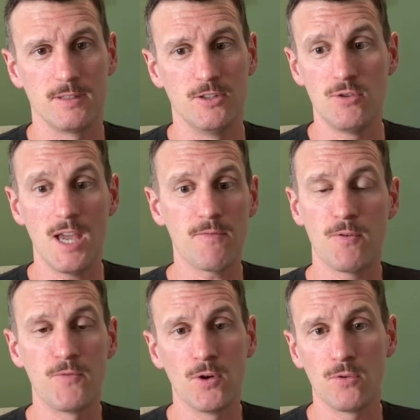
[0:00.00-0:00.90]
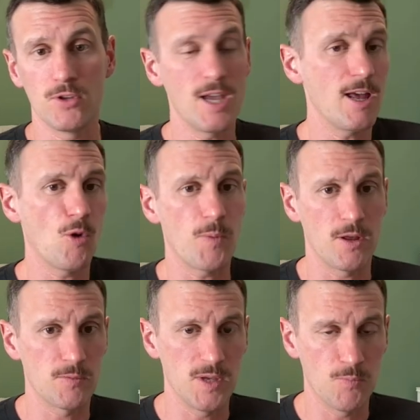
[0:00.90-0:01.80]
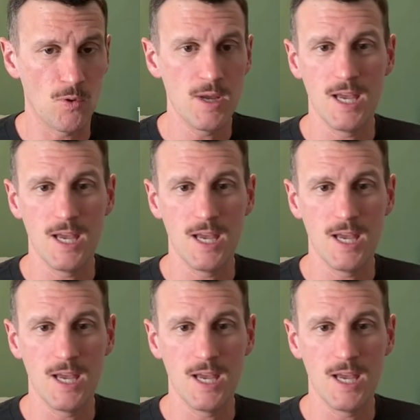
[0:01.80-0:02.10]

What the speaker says: You can't help other people,